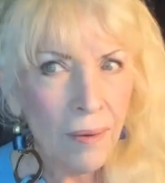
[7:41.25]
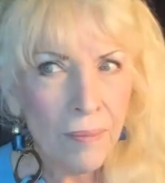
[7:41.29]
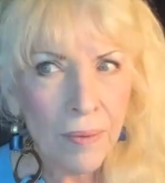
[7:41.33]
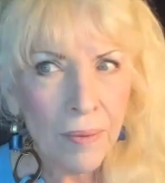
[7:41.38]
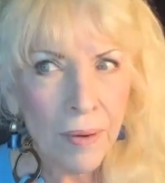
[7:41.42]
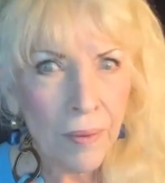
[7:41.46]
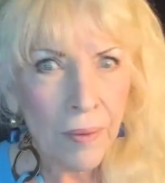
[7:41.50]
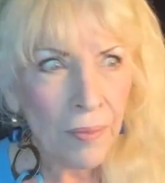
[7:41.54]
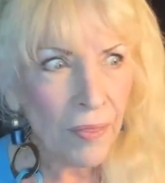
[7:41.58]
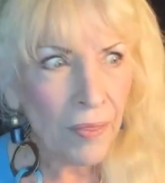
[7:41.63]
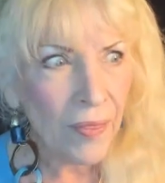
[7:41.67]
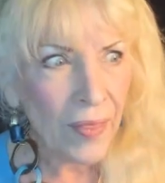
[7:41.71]

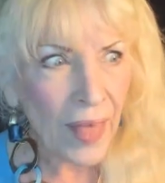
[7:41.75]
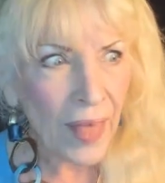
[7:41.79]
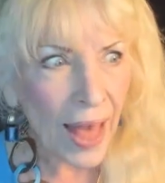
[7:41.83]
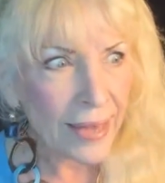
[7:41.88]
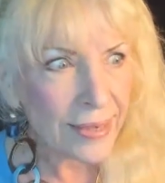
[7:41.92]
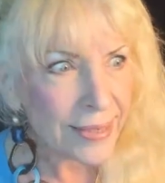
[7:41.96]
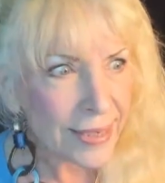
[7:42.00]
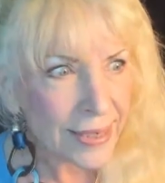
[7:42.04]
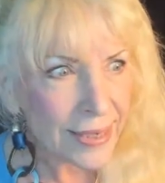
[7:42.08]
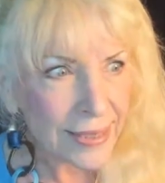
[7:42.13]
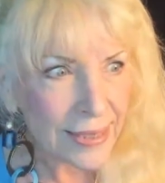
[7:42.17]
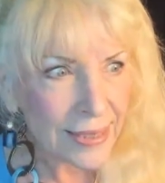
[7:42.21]
Well,
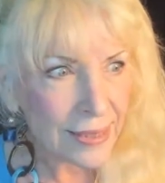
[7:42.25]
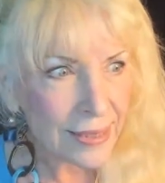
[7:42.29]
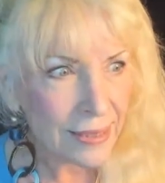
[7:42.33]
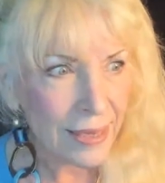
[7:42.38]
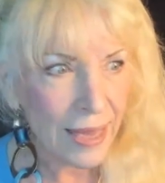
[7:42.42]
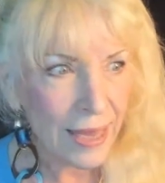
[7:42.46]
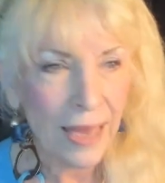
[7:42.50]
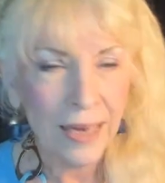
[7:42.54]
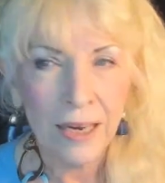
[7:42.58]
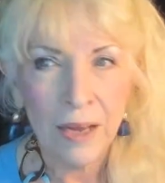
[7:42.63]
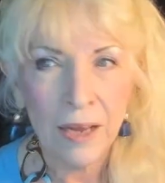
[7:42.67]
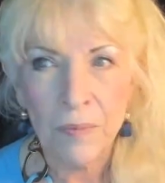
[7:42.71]
that doesn't
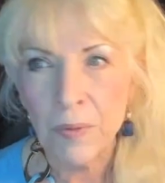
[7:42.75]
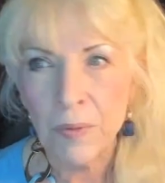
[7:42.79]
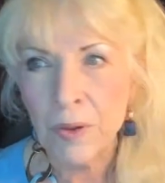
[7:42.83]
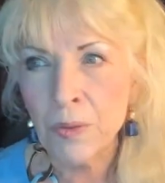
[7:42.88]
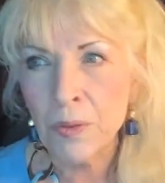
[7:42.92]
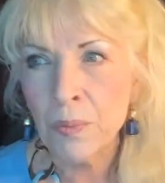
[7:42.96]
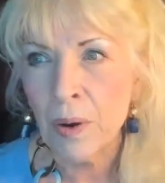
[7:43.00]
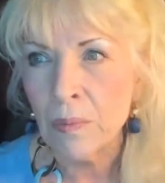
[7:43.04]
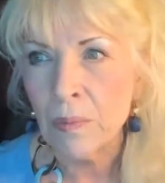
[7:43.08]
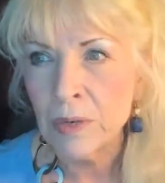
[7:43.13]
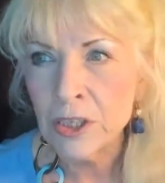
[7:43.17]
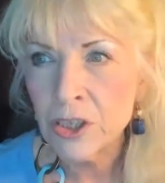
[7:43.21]
line up with
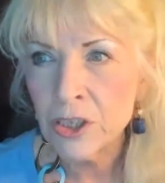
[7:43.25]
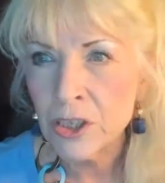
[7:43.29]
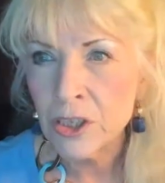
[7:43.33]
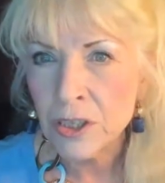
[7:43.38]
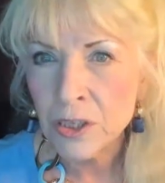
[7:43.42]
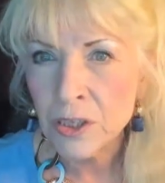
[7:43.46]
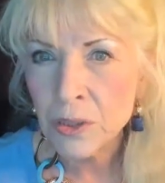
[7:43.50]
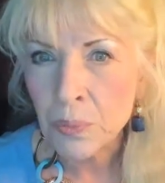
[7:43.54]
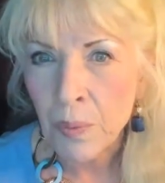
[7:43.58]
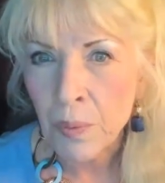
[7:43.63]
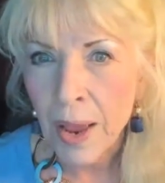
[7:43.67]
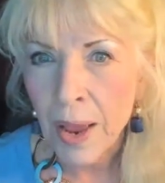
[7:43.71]
what we
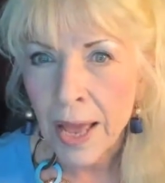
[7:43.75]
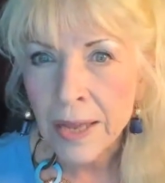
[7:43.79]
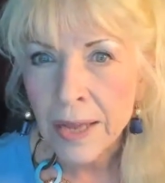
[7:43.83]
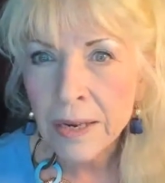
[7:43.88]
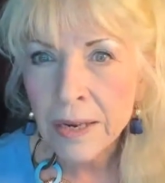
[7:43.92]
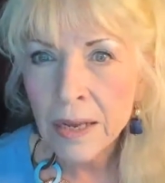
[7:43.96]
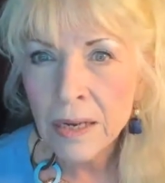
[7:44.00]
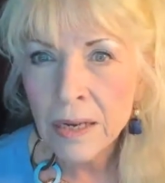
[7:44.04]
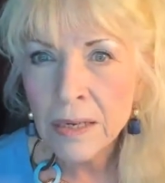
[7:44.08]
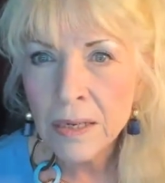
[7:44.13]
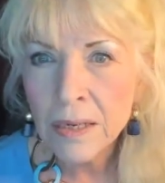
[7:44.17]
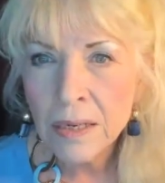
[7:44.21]
just
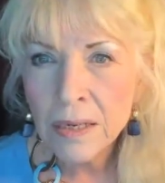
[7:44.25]
read.